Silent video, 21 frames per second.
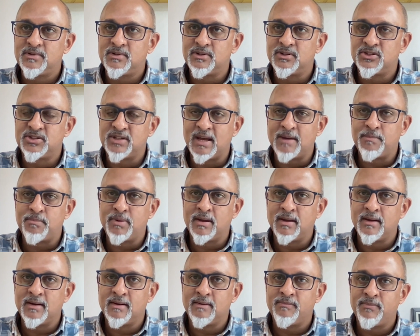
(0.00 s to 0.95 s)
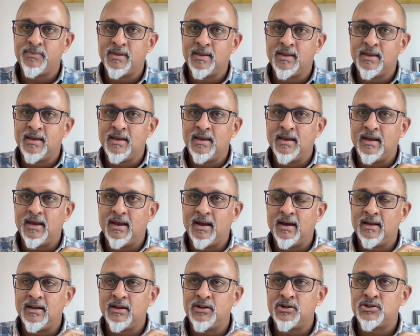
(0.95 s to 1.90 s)
step in
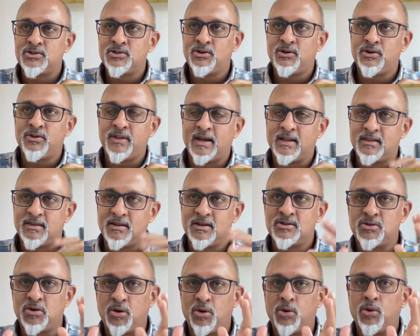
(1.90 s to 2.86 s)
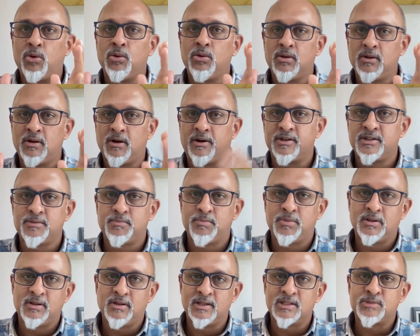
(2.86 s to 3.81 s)
and ensure that this whole
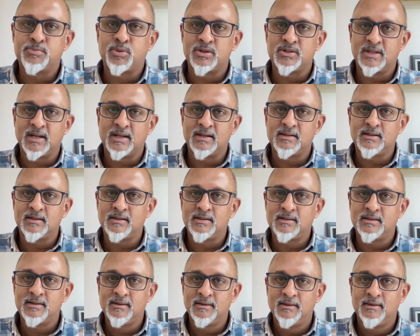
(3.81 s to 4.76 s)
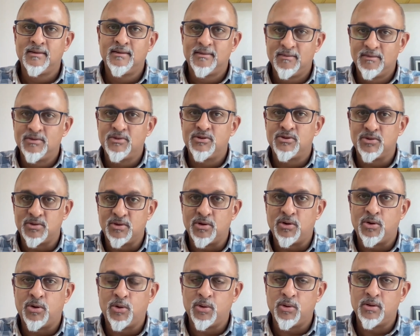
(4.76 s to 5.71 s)
gospel is presented to the
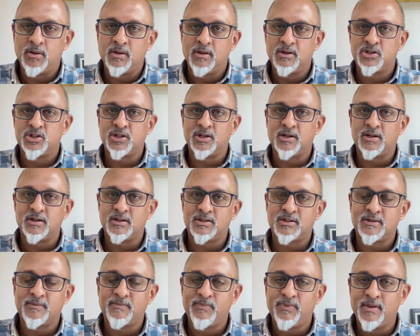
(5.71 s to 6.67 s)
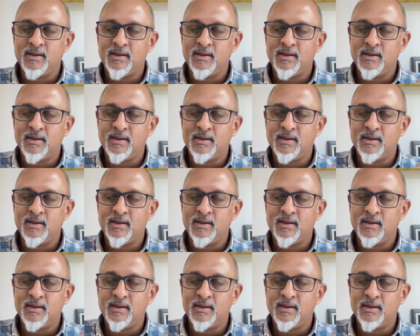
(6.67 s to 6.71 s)
whole church.